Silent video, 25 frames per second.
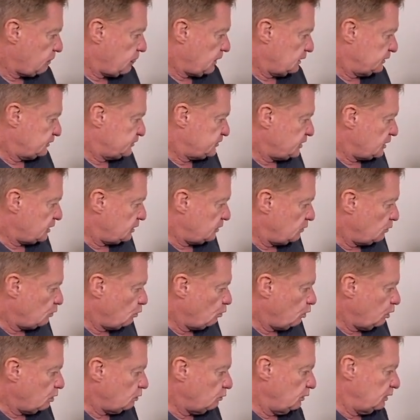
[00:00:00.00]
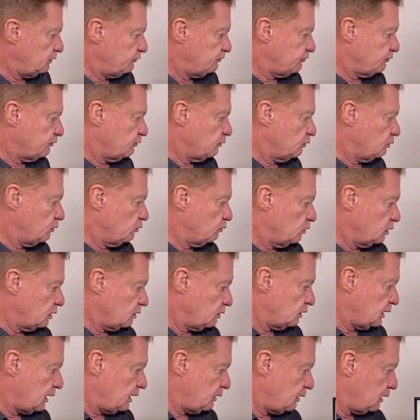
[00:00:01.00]
So what we've,
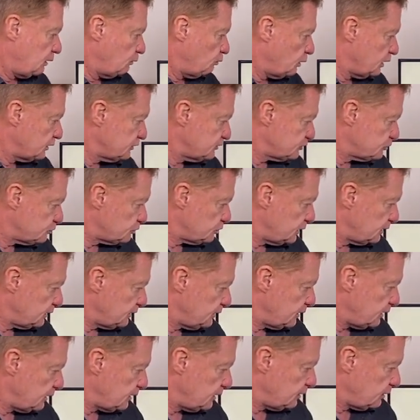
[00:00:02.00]
and one street there,